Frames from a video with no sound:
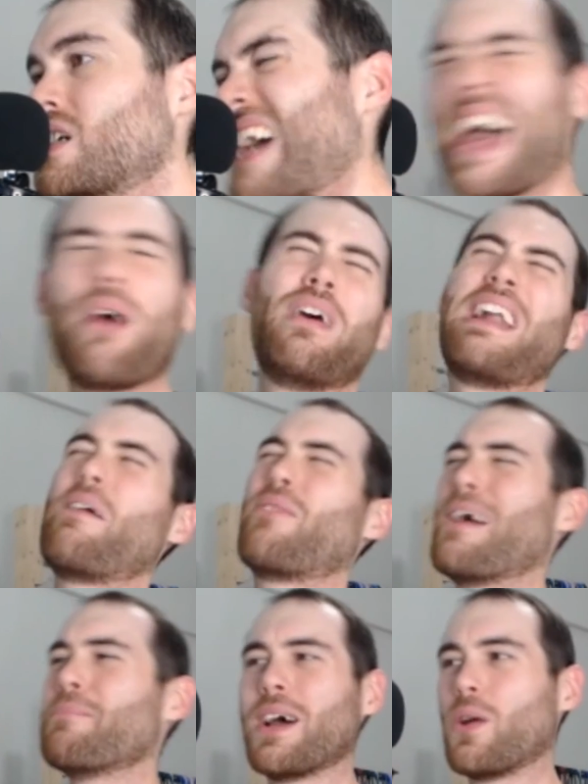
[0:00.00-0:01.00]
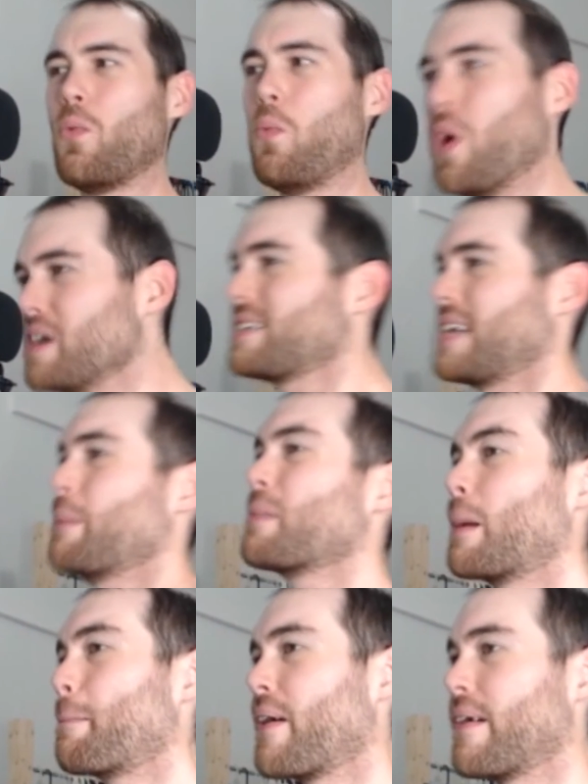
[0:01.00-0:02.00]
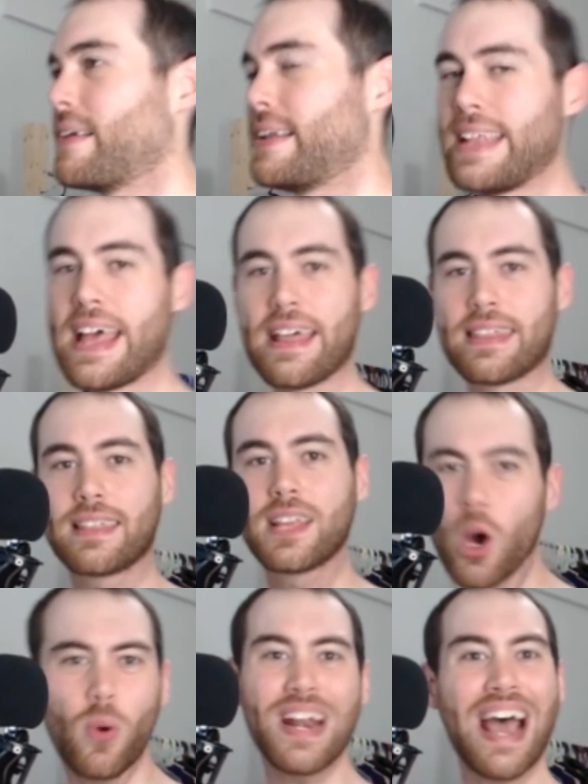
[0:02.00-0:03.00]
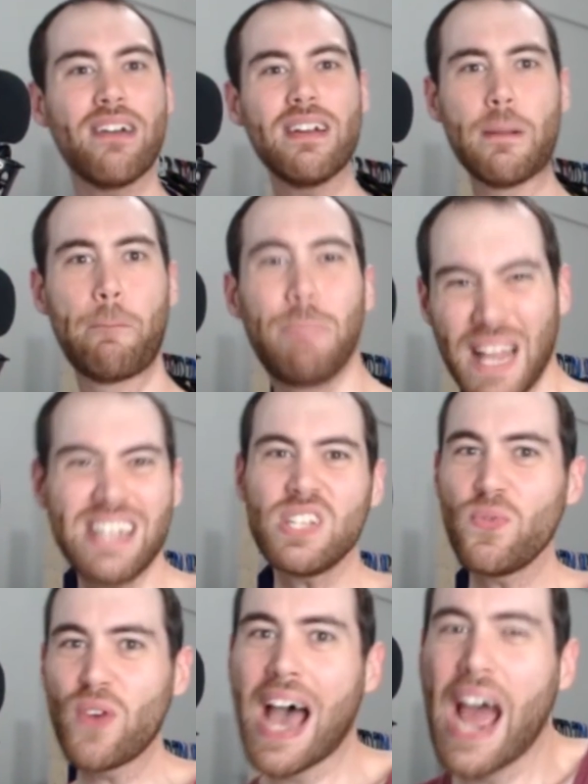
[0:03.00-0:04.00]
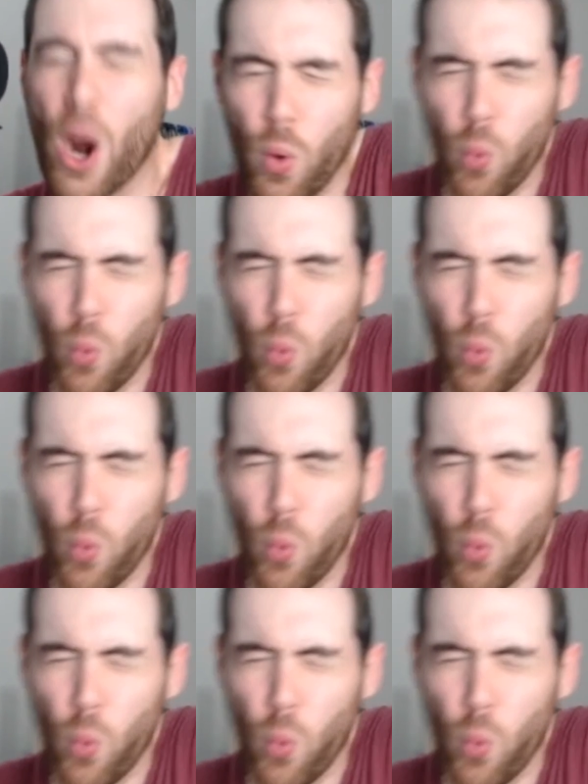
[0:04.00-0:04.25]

Whatever. I'm not a wuss. I'm going to burn to death. Going out in a blaze of fire.